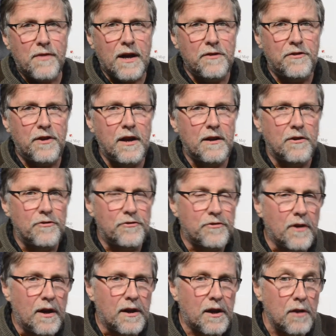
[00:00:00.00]
antennas
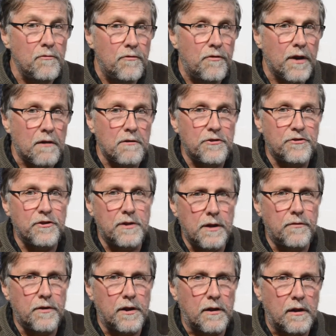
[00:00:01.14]
can vary
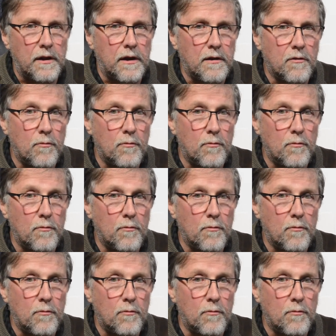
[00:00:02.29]
significantly,